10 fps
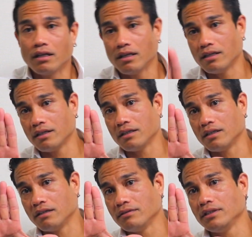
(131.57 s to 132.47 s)

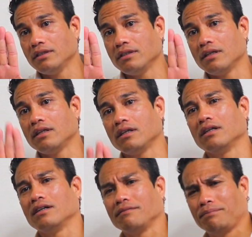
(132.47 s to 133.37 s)
Love, yeah,
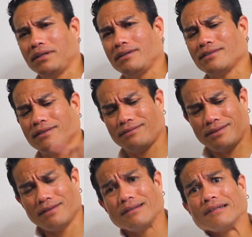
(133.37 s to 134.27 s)
love. Please,
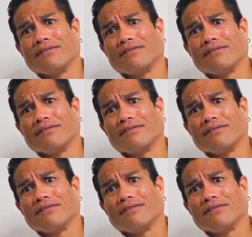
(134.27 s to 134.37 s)
love.